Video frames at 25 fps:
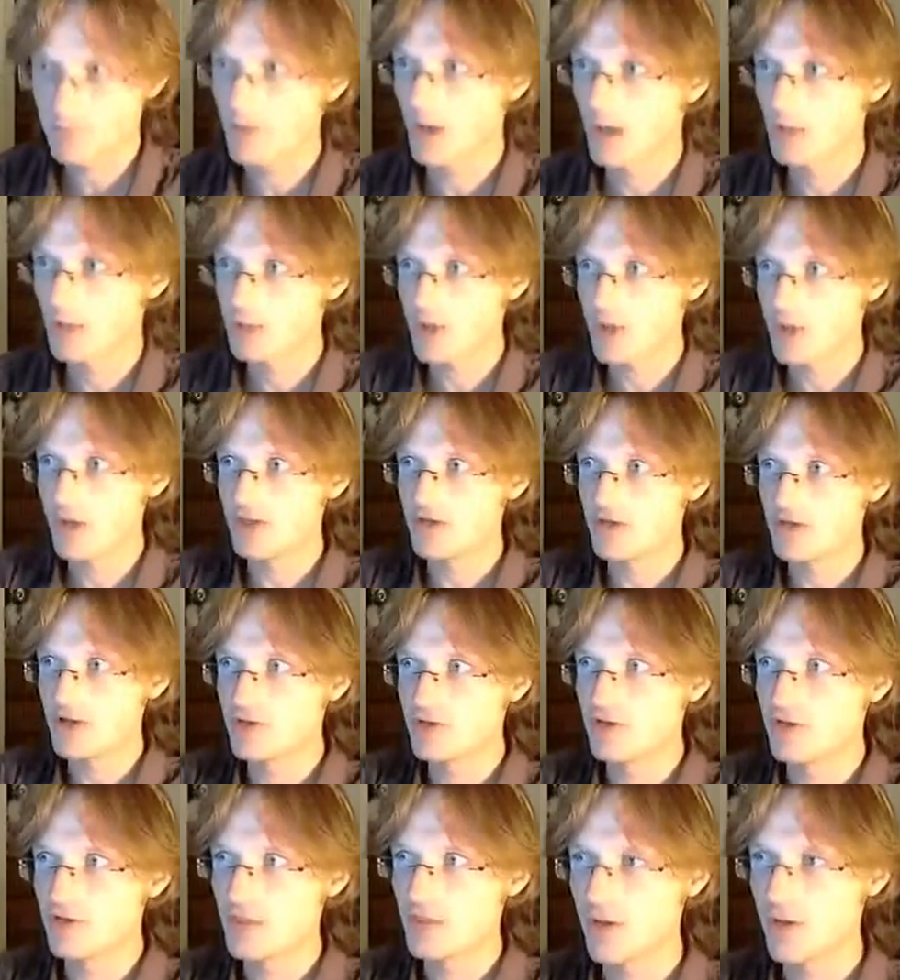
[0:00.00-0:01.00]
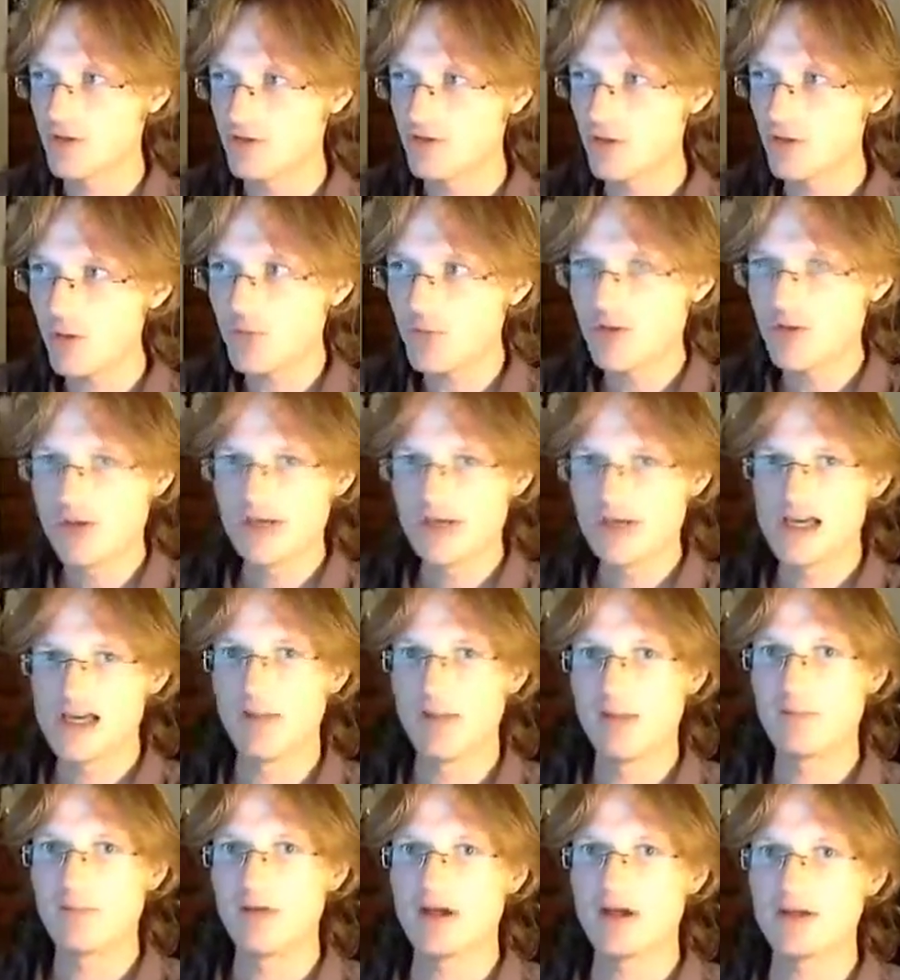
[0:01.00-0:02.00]
I'm not a danger to myself, and
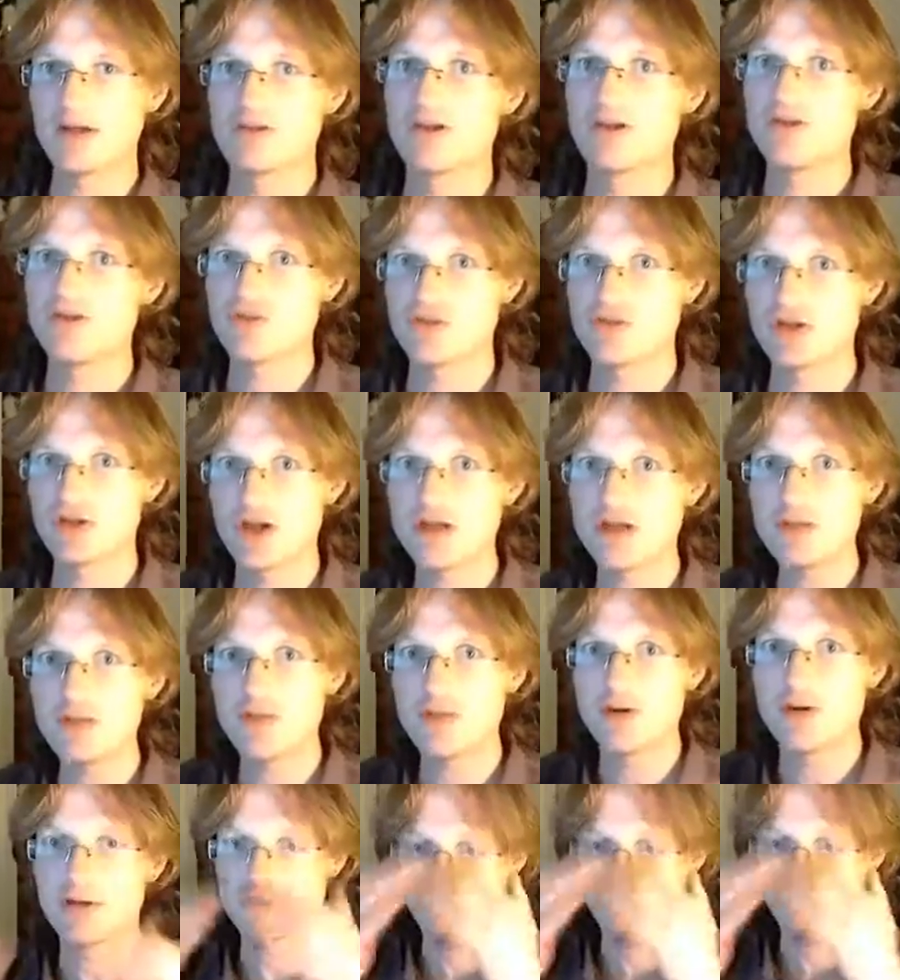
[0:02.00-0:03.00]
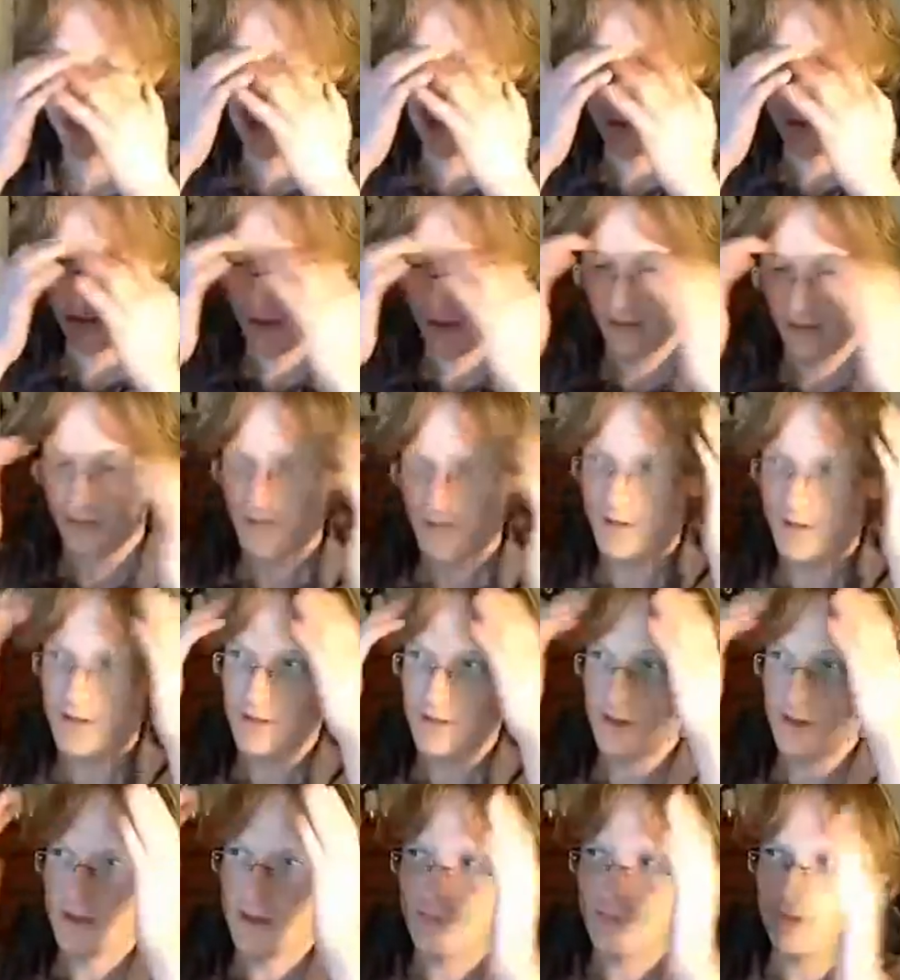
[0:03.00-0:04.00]
I'm not a danger to anybody.
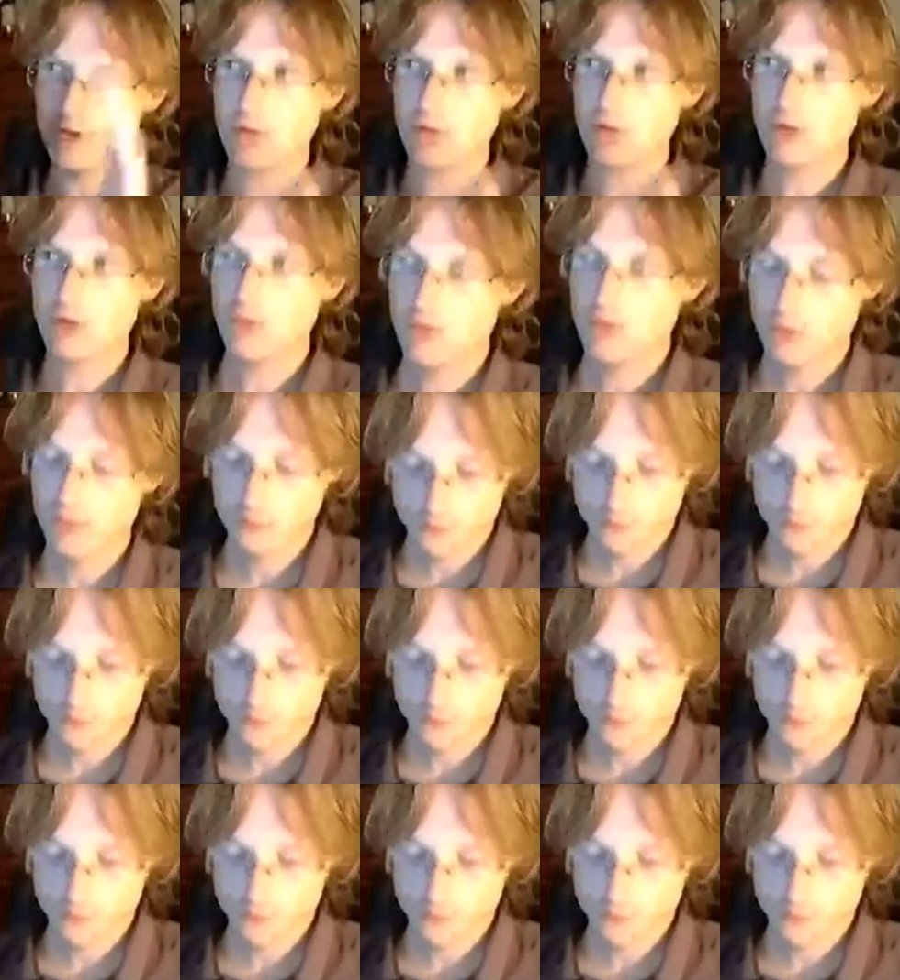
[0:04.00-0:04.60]
If at all,